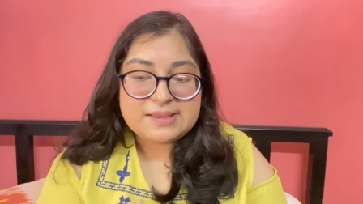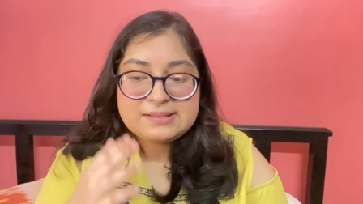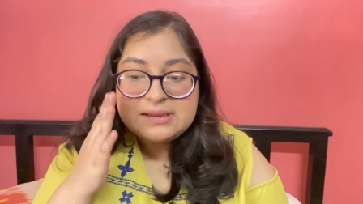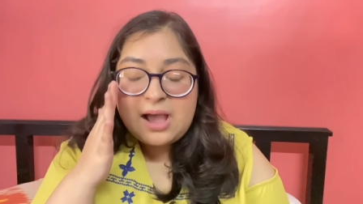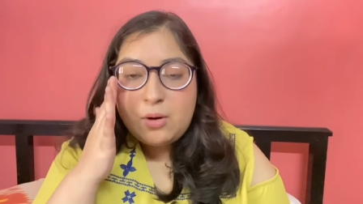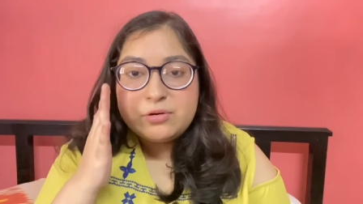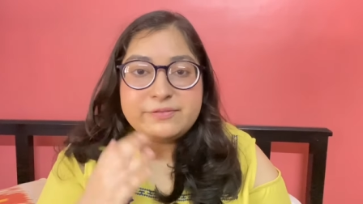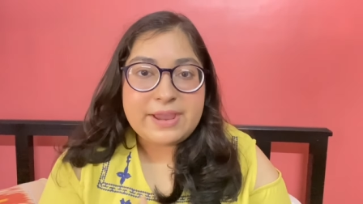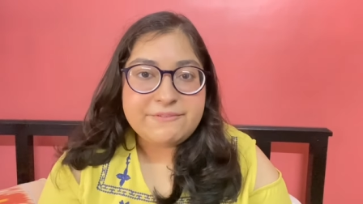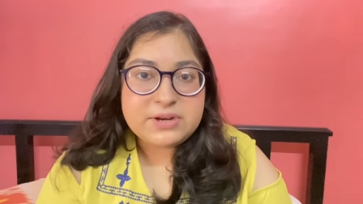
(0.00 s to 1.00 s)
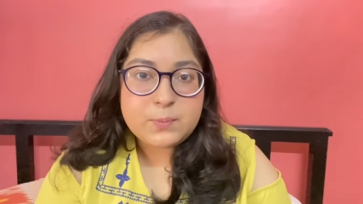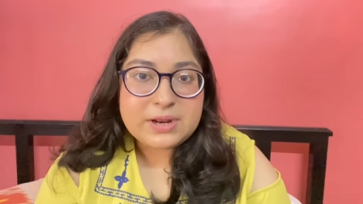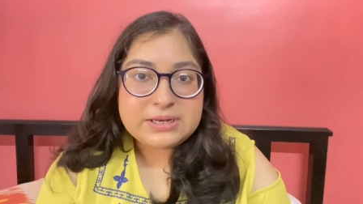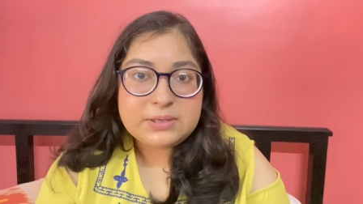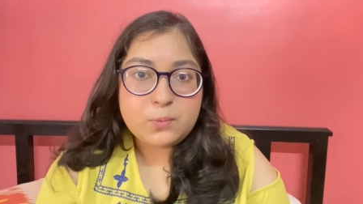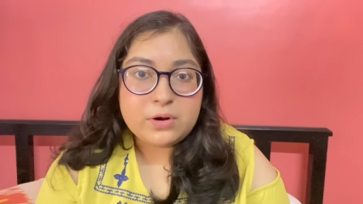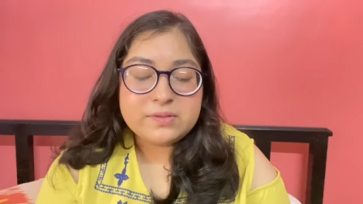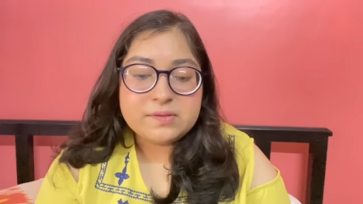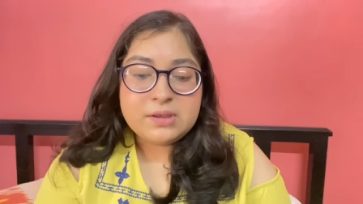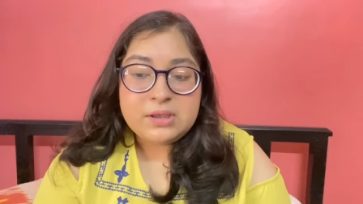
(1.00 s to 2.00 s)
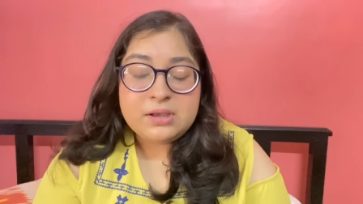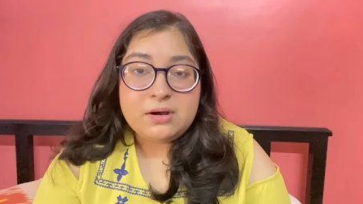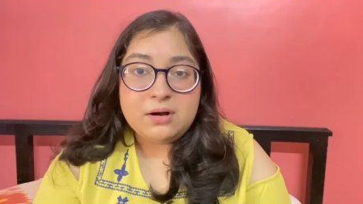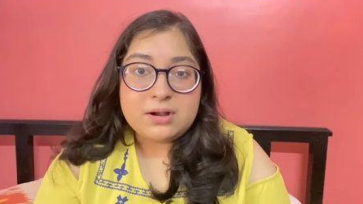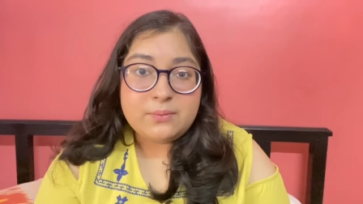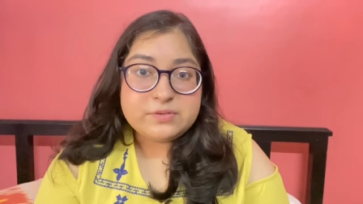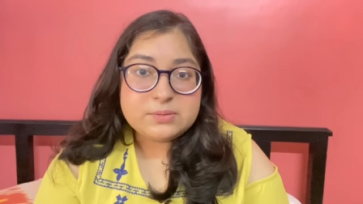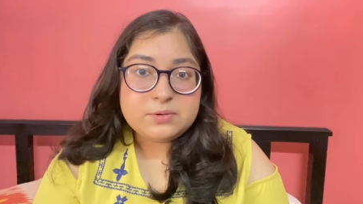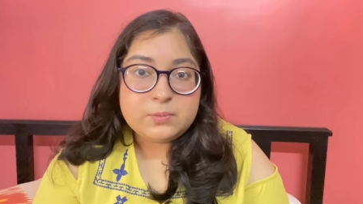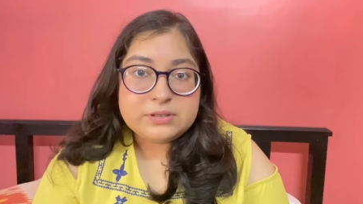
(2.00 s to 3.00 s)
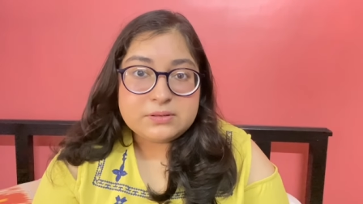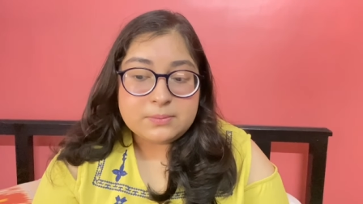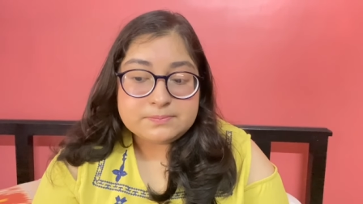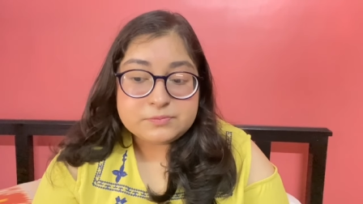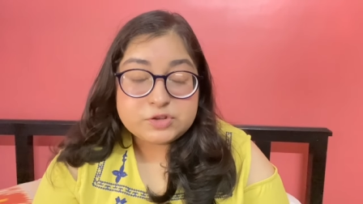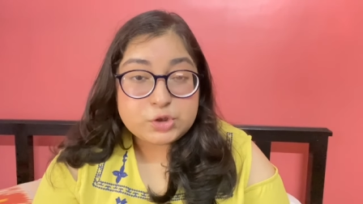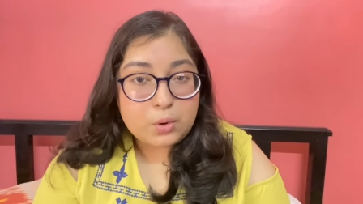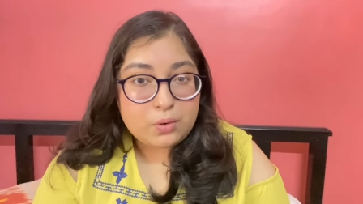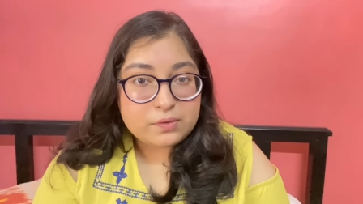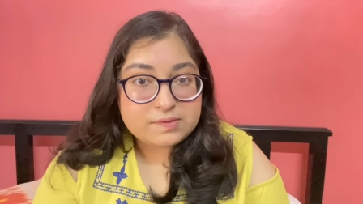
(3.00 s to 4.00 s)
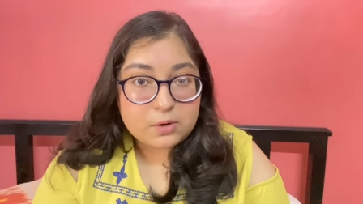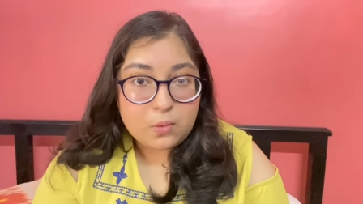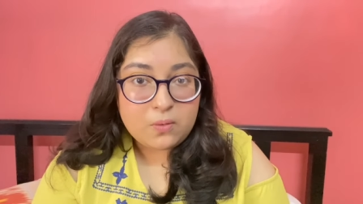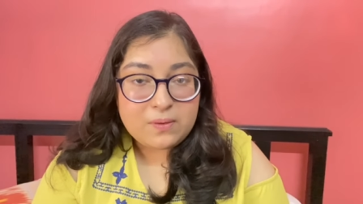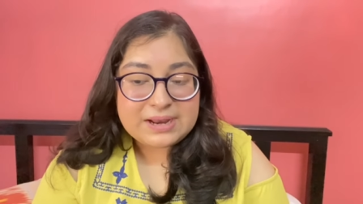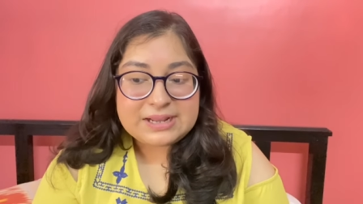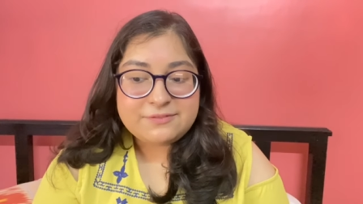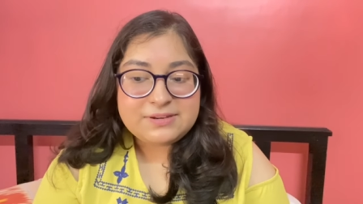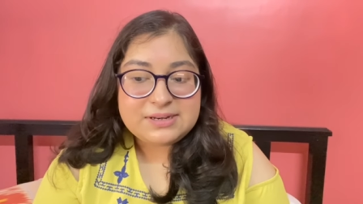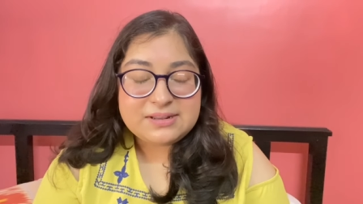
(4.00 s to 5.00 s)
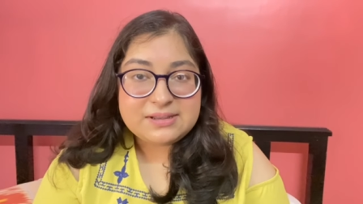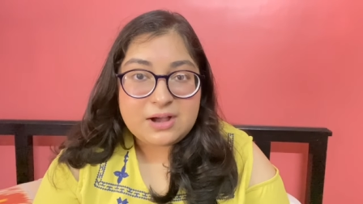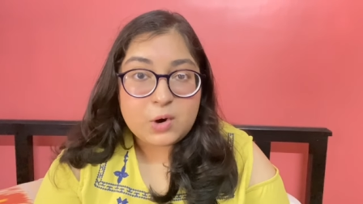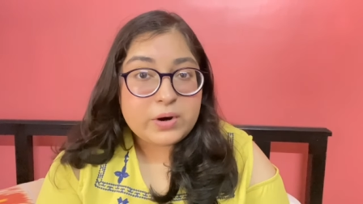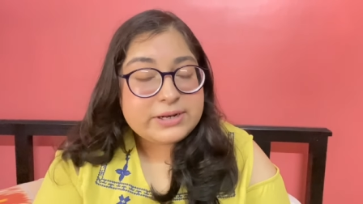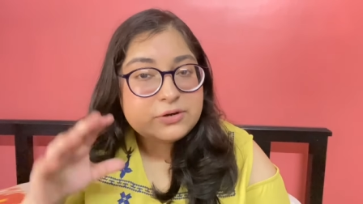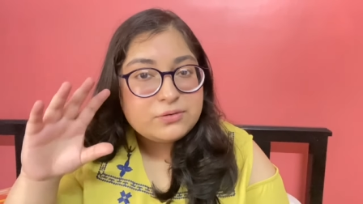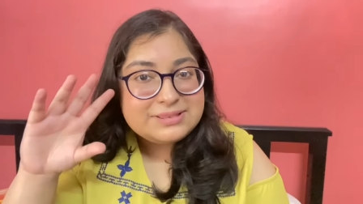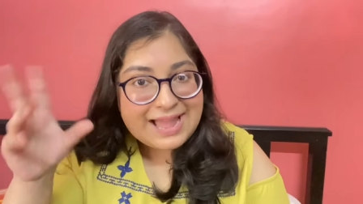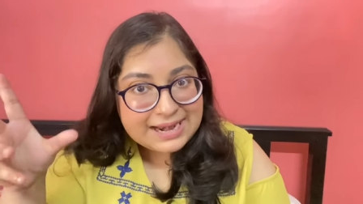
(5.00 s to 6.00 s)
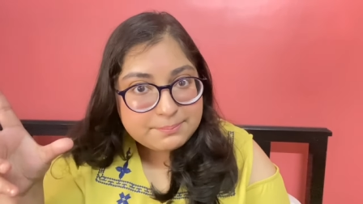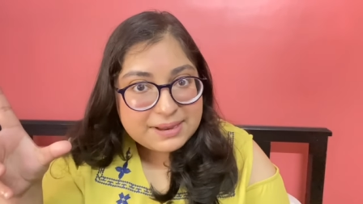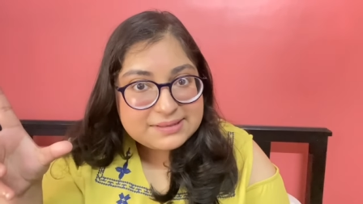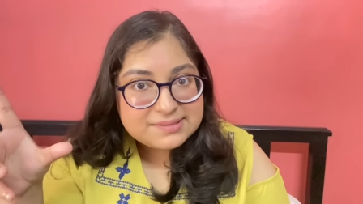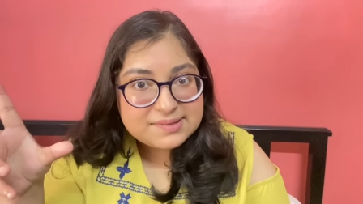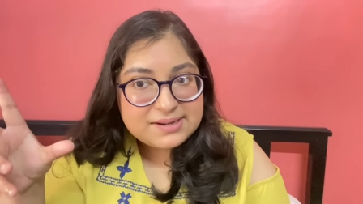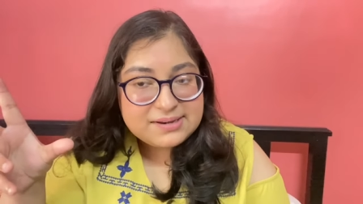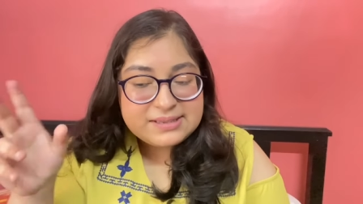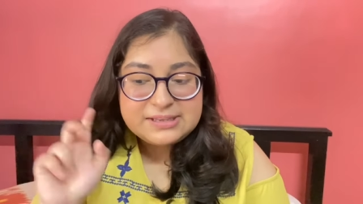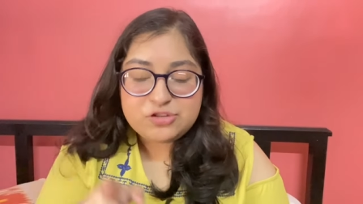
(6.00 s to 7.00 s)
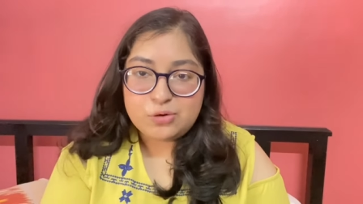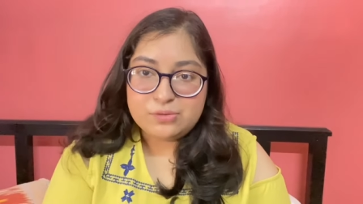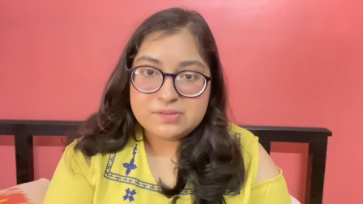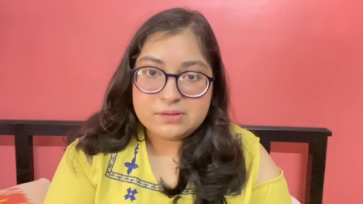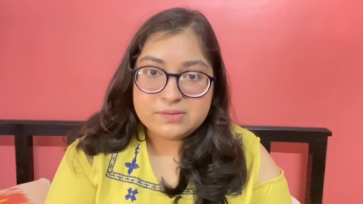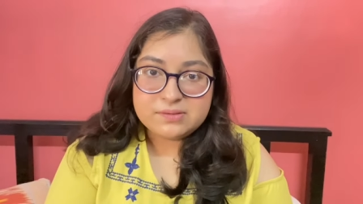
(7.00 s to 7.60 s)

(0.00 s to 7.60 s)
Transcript: I think out of everyone he was uh, comfortable with um, so uh, Seongho, and I feel according to that mindset he chose this.